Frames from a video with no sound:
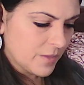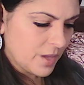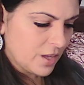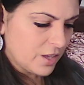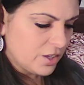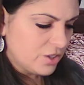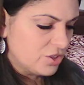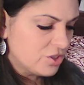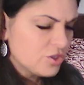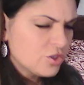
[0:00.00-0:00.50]

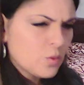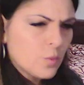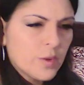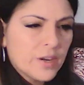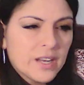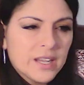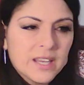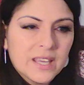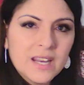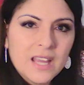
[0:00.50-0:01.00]
you just don't want
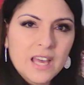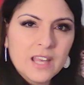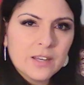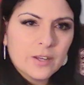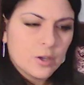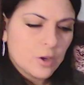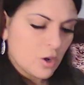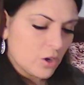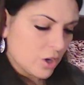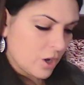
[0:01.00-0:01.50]
to get out of
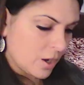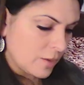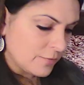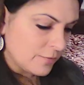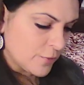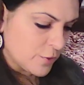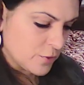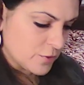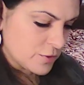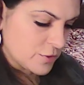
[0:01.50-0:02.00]
your
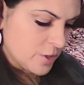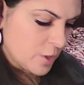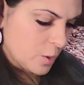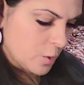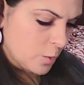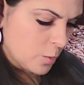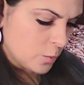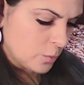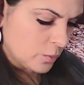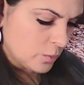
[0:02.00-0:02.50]
comfort
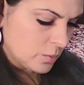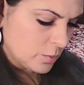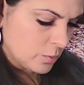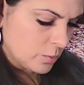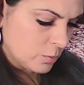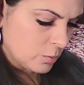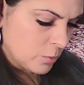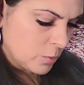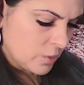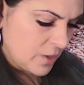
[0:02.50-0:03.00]
zone.
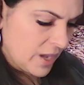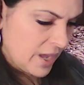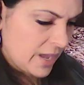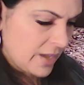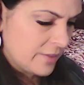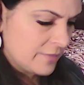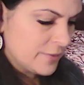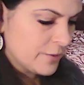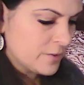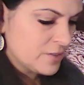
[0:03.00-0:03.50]

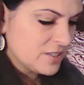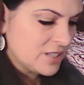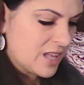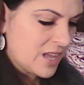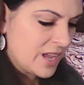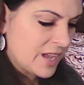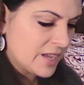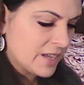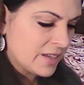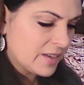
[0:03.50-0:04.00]
Okay, feels
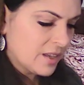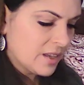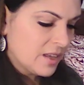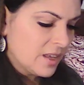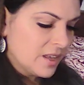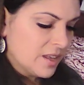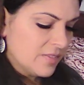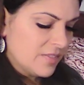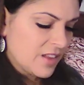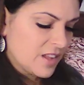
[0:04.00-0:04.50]
like
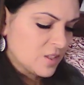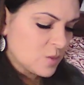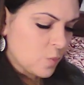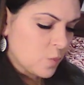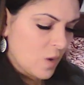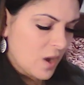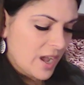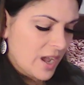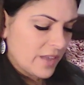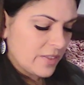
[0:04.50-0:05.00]
that's
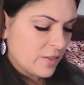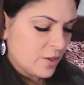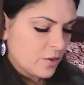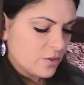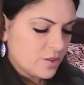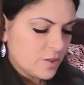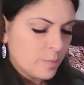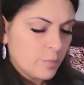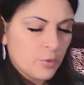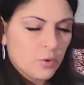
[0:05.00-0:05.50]
why
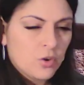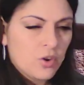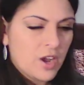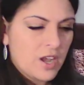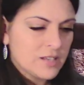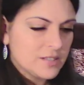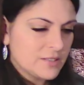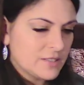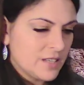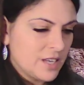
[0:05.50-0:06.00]
there's the
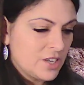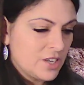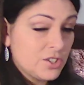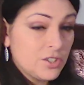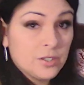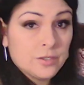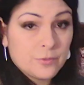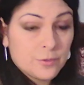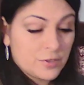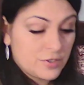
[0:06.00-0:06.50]

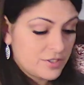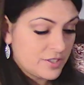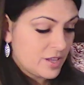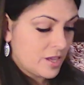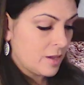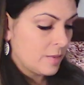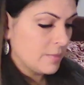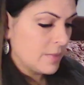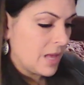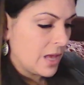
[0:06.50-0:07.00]
procrastination for
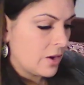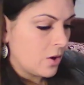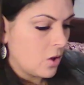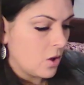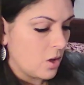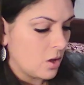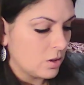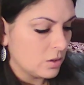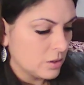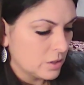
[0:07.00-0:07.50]
some, not
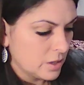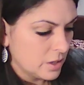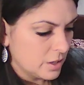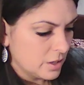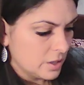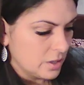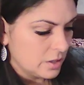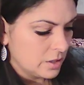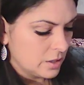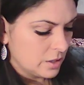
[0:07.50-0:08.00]
all.
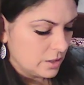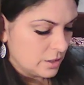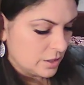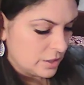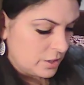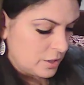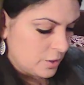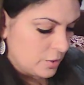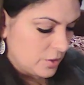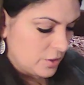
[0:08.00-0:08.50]

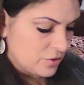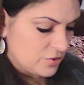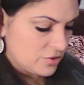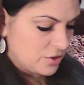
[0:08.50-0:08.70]
You know,